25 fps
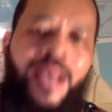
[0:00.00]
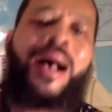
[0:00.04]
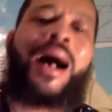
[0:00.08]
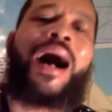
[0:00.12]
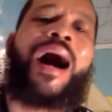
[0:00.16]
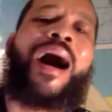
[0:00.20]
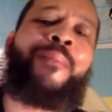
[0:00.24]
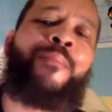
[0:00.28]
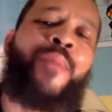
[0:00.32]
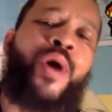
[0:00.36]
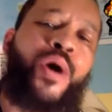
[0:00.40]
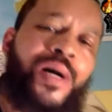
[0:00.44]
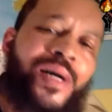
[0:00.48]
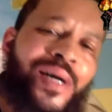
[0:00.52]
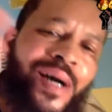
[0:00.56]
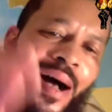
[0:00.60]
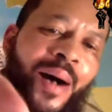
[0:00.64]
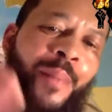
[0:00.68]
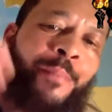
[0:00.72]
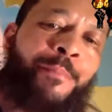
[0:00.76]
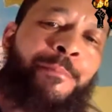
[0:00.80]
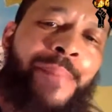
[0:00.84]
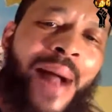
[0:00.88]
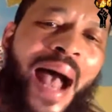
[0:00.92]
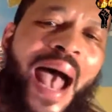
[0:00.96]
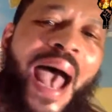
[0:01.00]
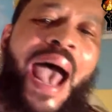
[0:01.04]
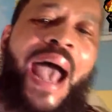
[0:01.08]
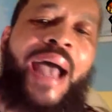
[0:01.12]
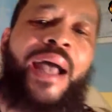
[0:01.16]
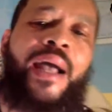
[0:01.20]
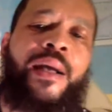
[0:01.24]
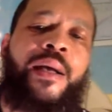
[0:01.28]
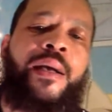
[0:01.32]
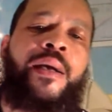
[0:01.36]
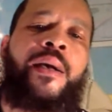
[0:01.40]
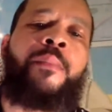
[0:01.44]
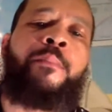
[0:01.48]
I'm gonna come back
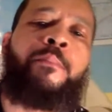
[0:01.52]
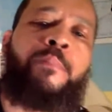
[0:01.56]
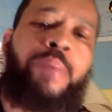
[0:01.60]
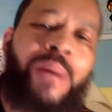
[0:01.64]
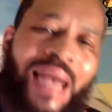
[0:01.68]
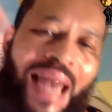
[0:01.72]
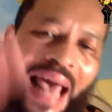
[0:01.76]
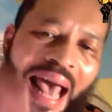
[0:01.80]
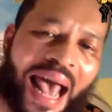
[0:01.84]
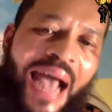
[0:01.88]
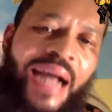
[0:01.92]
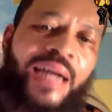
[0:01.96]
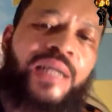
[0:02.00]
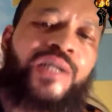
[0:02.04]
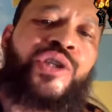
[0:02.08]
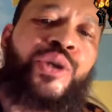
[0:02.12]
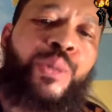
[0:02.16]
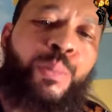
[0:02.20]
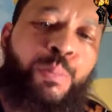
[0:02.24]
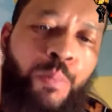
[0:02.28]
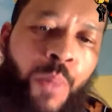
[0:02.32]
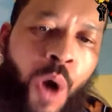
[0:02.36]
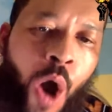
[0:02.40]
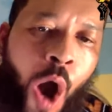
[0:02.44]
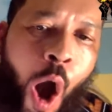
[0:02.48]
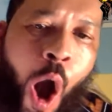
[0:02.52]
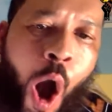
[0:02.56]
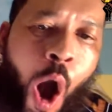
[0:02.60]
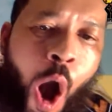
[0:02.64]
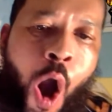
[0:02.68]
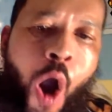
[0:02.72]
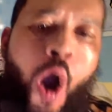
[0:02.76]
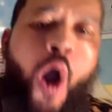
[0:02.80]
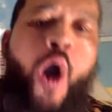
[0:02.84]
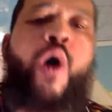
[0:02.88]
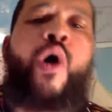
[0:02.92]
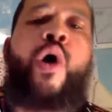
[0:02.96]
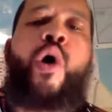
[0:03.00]
black
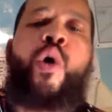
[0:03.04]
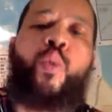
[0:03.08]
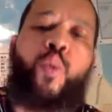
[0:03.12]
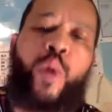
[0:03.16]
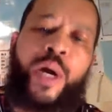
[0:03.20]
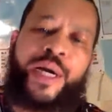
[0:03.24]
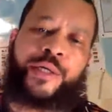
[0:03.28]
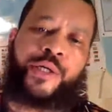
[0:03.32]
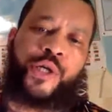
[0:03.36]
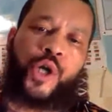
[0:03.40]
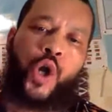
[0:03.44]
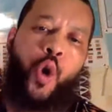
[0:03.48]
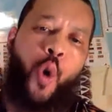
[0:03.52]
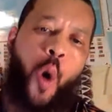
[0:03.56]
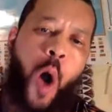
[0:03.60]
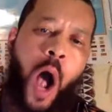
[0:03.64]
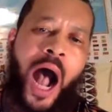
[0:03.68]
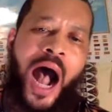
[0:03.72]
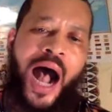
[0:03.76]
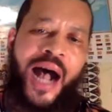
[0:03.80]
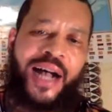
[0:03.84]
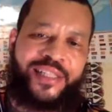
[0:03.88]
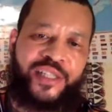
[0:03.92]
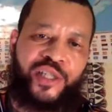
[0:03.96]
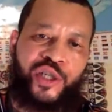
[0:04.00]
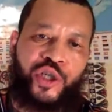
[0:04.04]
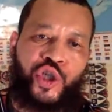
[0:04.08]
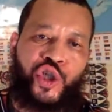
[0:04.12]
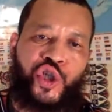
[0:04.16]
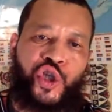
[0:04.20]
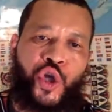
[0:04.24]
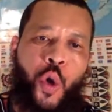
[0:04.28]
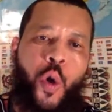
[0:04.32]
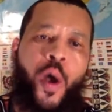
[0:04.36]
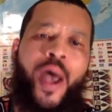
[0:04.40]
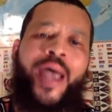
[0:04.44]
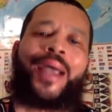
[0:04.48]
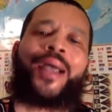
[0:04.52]
tomorrow with the Kwanzaa
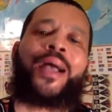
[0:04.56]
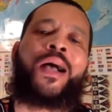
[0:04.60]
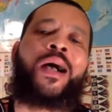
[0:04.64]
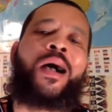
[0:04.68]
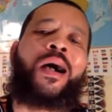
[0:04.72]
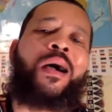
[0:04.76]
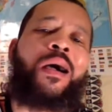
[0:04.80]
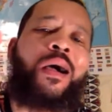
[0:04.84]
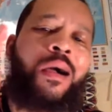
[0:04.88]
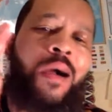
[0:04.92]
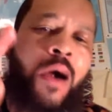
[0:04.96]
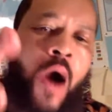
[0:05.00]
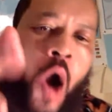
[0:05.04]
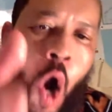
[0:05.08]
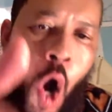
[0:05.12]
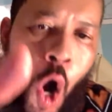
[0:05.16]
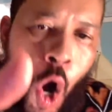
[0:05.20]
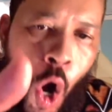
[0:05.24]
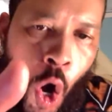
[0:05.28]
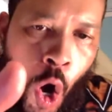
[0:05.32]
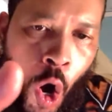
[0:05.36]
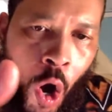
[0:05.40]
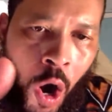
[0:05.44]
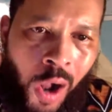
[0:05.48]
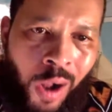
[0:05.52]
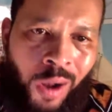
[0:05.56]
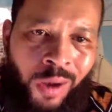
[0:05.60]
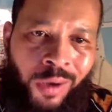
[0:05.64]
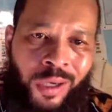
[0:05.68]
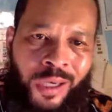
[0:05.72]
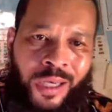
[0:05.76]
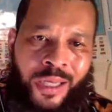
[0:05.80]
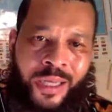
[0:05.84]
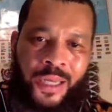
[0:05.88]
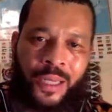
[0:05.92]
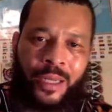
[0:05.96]
joint early.